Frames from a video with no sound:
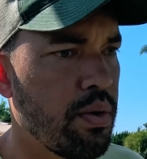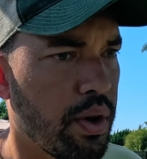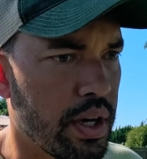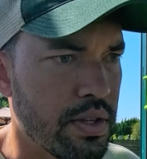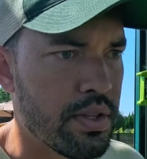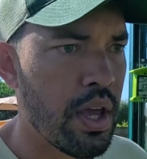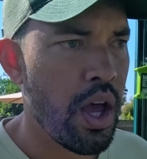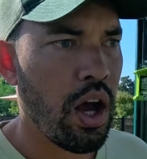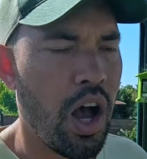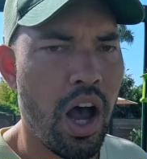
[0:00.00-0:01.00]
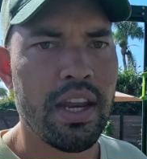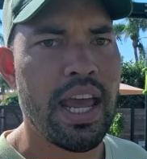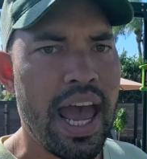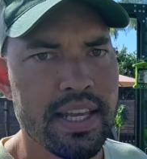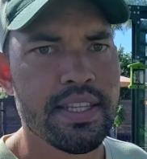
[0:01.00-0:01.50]
where it is hot
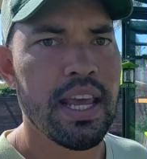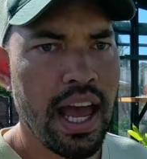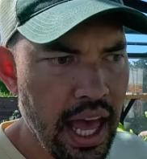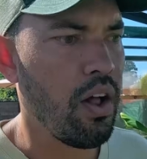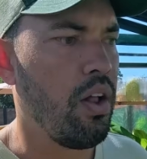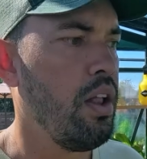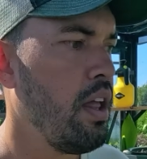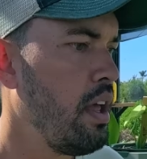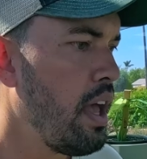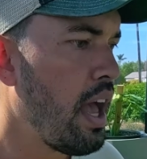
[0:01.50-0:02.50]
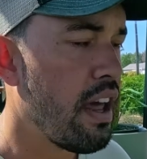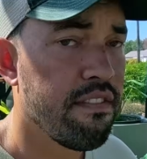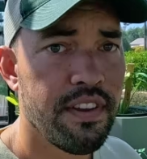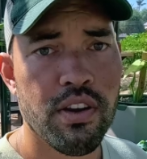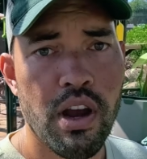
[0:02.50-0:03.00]
as hell and
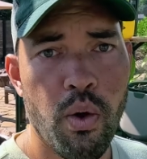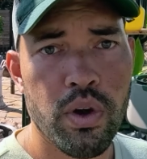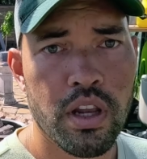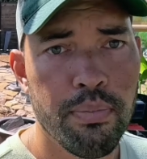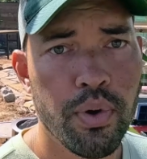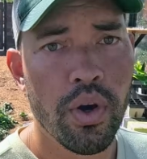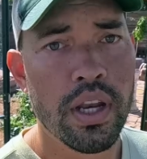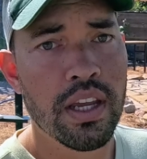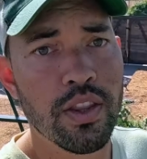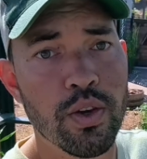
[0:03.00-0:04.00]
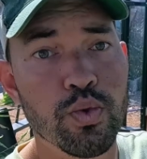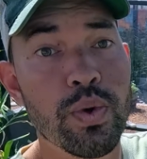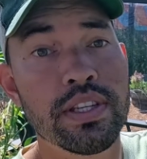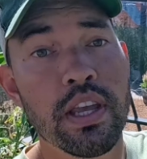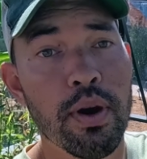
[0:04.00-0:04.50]
figure out what I'm gonna put in those
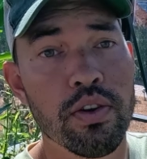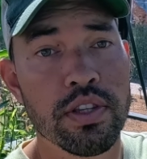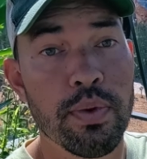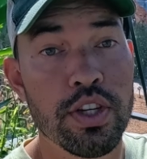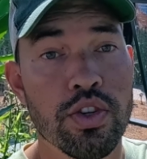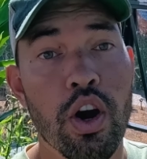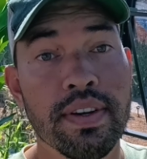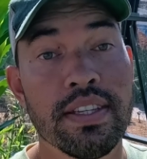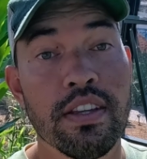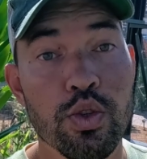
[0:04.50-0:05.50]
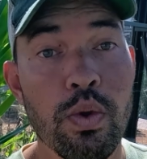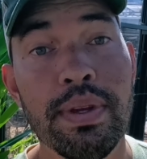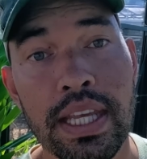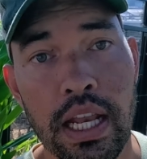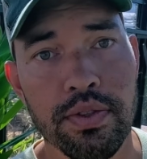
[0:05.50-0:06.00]
whiskey barrels that we just harvested the sweet
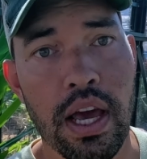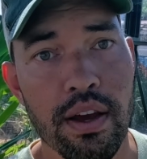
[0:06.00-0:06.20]
potatoes out